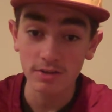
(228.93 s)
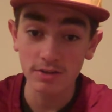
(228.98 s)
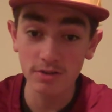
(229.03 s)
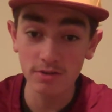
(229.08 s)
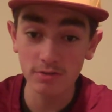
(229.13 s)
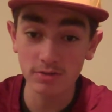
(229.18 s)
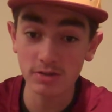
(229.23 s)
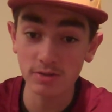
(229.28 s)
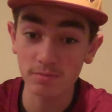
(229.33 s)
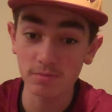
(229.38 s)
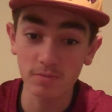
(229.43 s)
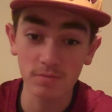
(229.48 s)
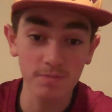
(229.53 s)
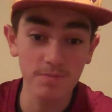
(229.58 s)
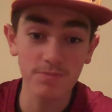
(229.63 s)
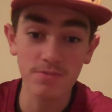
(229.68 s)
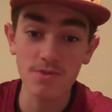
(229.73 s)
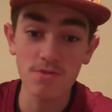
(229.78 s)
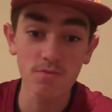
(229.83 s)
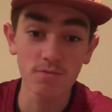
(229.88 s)
do
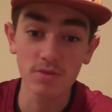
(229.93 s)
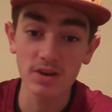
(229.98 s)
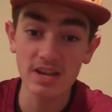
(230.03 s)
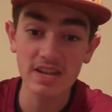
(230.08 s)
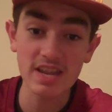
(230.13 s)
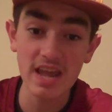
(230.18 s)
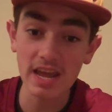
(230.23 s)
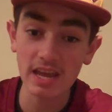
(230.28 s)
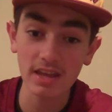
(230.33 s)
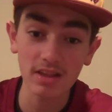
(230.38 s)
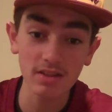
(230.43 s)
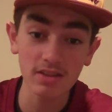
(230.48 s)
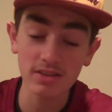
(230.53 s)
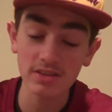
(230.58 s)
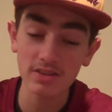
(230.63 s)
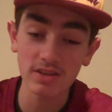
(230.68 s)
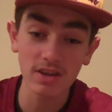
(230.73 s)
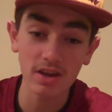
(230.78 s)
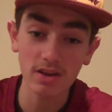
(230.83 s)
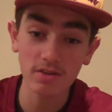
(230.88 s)
some
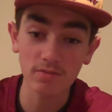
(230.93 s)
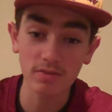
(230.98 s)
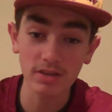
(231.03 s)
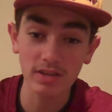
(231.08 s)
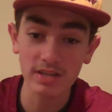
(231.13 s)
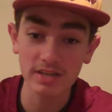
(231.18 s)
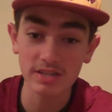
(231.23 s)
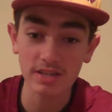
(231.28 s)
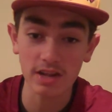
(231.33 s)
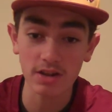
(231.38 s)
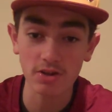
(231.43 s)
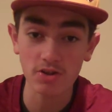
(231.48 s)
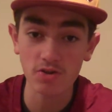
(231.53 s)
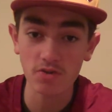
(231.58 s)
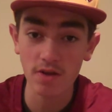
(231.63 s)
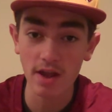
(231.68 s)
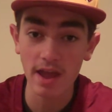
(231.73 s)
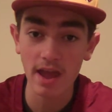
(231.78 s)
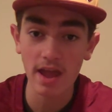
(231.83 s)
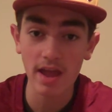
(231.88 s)
ridiculously unrealistic
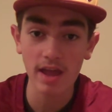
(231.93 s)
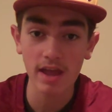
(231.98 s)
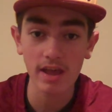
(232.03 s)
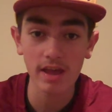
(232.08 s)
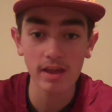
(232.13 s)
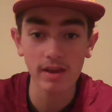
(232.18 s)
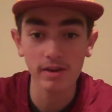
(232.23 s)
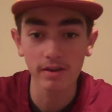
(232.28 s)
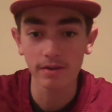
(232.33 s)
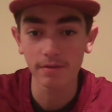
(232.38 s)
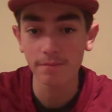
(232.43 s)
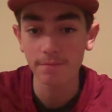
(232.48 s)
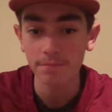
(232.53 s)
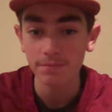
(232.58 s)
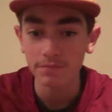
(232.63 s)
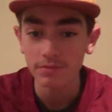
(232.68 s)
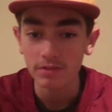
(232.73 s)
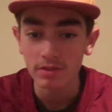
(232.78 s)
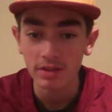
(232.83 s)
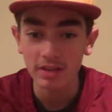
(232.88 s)
trade and
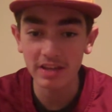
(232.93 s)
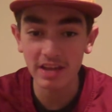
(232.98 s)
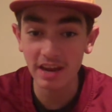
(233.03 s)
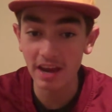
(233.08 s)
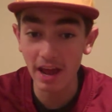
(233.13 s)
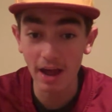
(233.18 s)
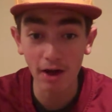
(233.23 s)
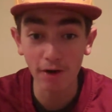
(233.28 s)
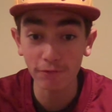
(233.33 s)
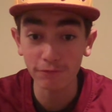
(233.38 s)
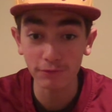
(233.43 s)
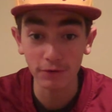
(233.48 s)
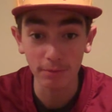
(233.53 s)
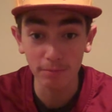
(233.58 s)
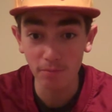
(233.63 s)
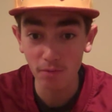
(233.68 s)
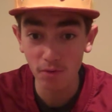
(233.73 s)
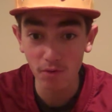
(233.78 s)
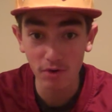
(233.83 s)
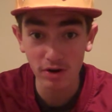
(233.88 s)
get
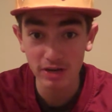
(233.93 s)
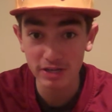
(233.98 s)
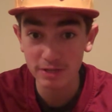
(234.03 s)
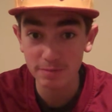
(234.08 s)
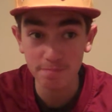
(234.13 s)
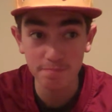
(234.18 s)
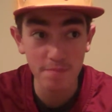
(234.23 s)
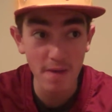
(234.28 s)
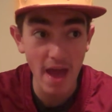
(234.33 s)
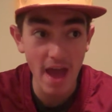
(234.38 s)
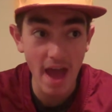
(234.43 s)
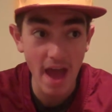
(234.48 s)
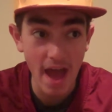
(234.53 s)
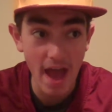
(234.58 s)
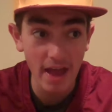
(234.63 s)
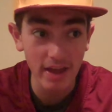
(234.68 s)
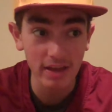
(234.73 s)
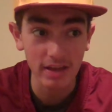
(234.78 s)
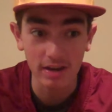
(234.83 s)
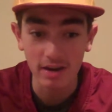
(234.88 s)
Alfred Morris
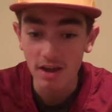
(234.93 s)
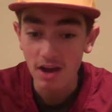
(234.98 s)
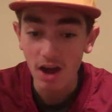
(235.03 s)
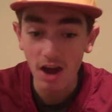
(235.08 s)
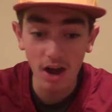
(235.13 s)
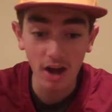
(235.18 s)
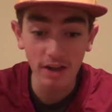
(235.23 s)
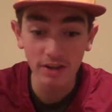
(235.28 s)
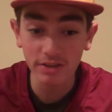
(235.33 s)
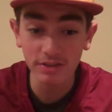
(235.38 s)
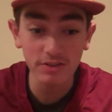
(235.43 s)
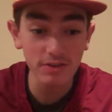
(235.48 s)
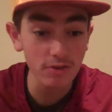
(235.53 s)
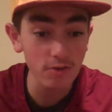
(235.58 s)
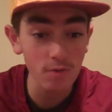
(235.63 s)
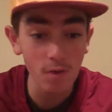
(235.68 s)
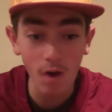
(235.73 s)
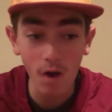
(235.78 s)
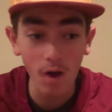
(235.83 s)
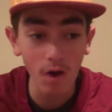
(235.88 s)
back and
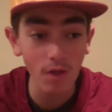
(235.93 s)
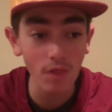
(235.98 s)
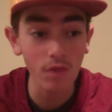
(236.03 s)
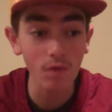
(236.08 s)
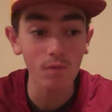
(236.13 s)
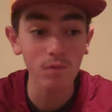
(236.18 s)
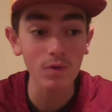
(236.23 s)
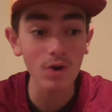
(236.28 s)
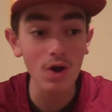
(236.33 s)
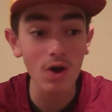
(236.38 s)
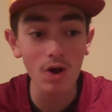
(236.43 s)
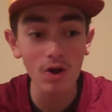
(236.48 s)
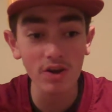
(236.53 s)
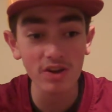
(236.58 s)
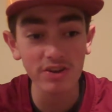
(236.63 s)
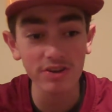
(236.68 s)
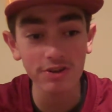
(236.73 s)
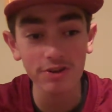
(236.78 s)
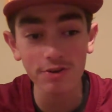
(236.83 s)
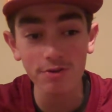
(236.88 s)
undo all the
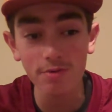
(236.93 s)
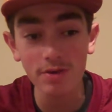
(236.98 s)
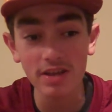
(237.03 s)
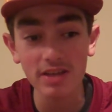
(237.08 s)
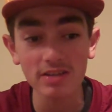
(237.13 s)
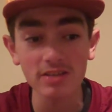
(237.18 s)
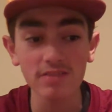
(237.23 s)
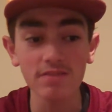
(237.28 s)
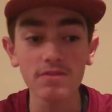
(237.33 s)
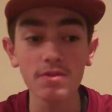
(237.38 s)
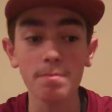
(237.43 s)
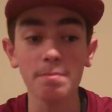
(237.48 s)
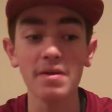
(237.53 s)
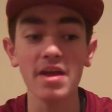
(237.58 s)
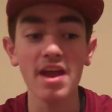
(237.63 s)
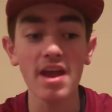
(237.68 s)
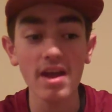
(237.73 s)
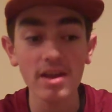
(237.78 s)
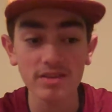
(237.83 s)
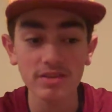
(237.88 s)
wrongdoings of the
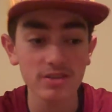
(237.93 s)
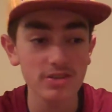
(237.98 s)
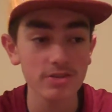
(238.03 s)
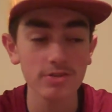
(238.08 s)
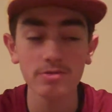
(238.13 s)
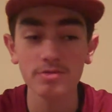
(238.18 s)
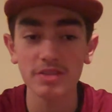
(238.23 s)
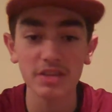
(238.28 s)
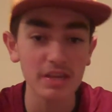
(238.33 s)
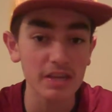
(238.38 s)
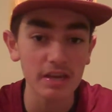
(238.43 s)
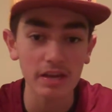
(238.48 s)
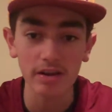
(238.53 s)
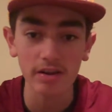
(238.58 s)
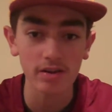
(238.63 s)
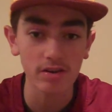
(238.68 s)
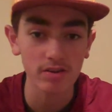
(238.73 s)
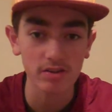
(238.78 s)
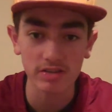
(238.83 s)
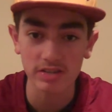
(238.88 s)
past 2
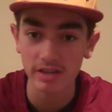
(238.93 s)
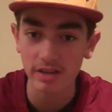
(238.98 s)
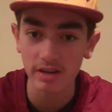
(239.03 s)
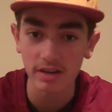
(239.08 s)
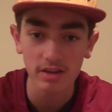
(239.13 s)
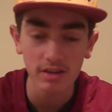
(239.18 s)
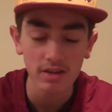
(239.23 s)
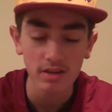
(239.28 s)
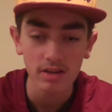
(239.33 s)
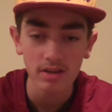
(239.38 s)
years. And